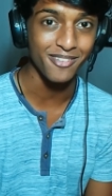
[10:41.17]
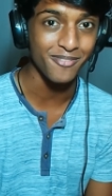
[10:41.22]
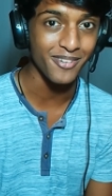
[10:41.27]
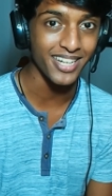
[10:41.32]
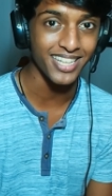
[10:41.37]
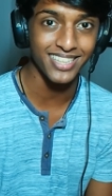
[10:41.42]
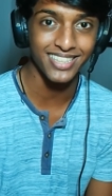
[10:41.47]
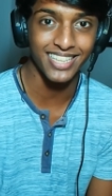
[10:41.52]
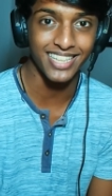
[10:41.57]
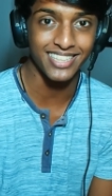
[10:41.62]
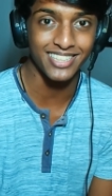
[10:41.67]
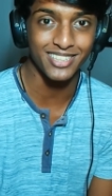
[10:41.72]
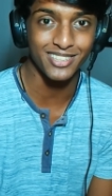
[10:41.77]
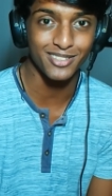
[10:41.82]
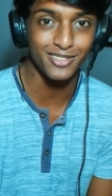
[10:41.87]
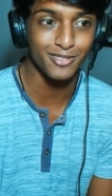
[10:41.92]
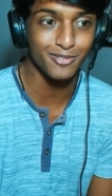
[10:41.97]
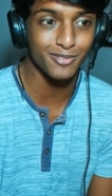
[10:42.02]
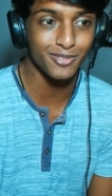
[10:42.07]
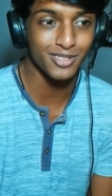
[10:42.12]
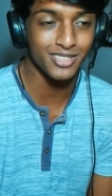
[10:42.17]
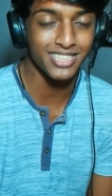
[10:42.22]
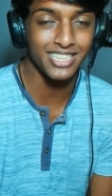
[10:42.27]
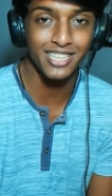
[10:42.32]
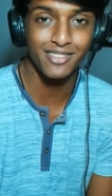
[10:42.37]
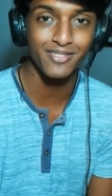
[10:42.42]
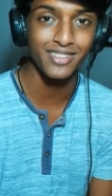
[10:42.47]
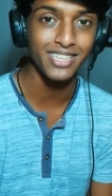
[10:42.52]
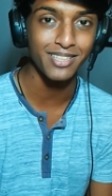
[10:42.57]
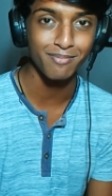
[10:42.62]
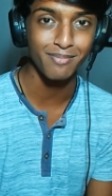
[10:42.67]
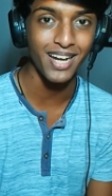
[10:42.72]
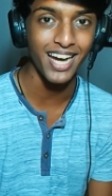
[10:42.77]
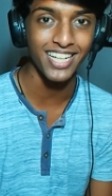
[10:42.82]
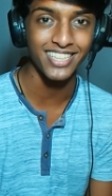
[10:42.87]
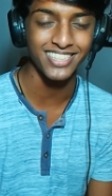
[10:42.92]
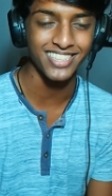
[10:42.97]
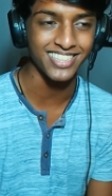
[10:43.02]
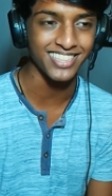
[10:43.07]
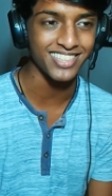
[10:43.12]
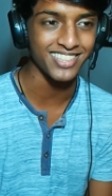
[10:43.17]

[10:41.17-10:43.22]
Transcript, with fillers: a way that you wouldn't even imagine.